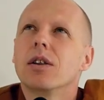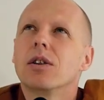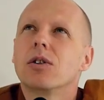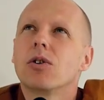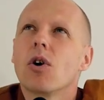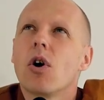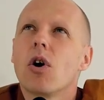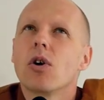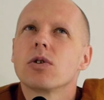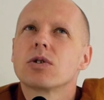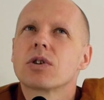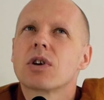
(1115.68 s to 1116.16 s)

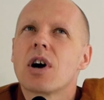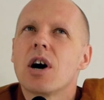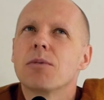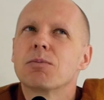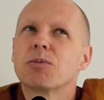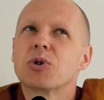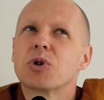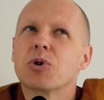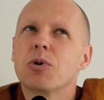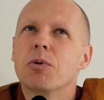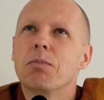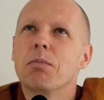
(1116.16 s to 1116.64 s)
thoughts
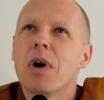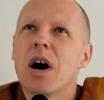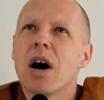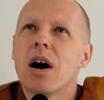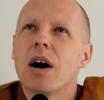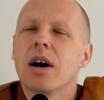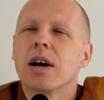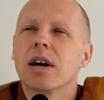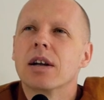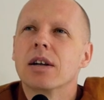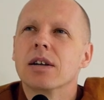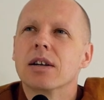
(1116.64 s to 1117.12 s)
come to your
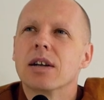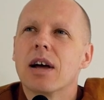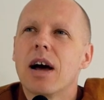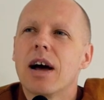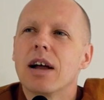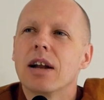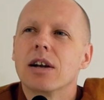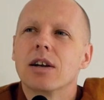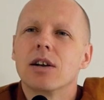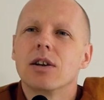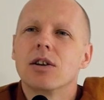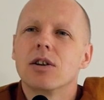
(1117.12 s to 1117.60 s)
mind,
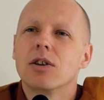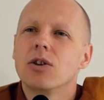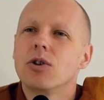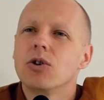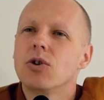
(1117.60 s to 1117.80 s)
and